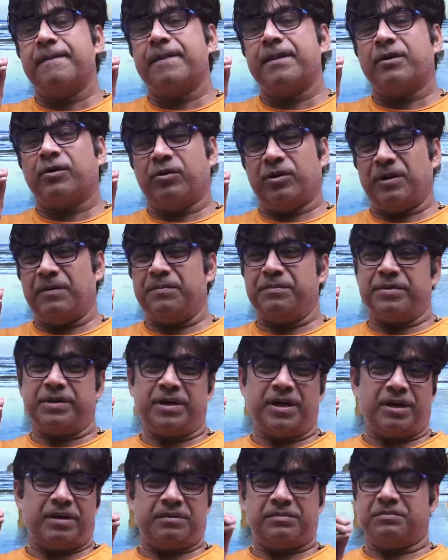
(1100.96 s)

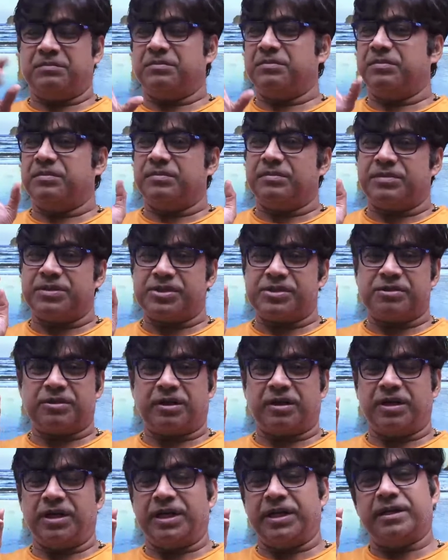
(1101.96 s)
Colombia
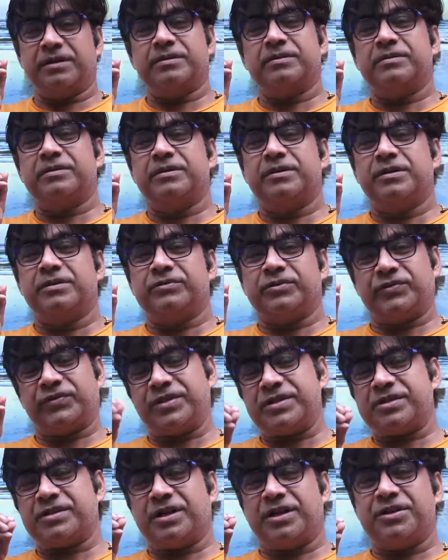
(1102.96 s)
struggling. So
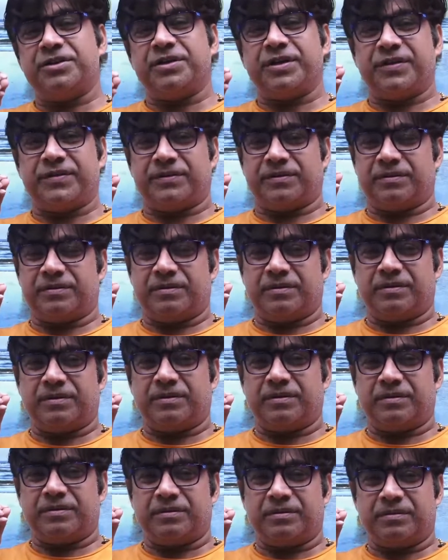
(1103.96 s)
such countries
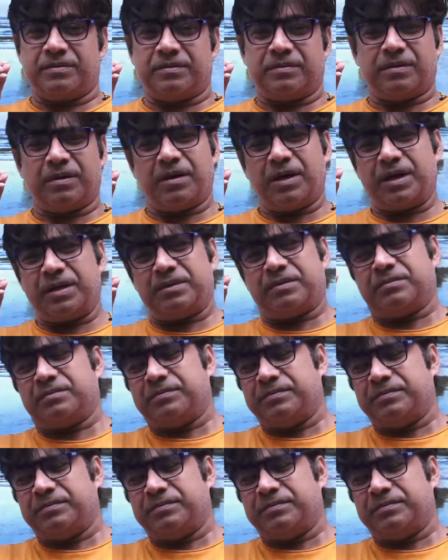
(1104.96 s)
are